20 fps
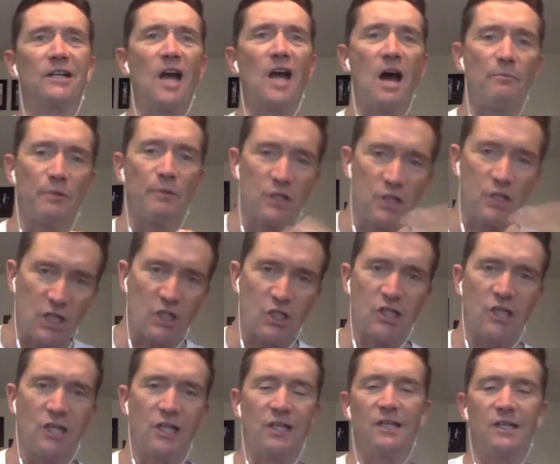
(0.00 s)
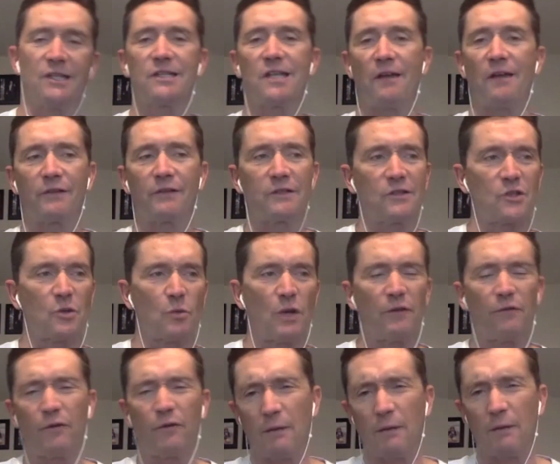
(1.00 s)
competition and stuff, because it's a
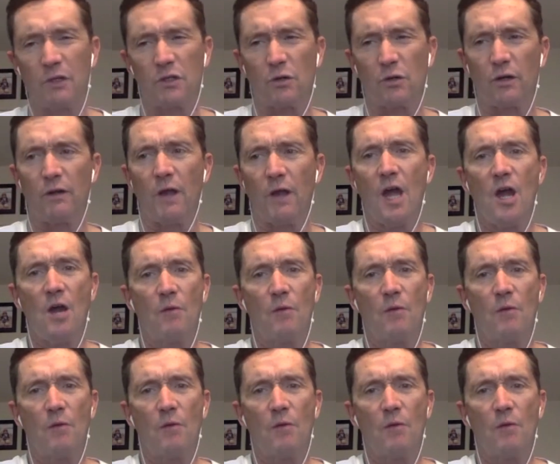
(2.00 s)
way for them to sort of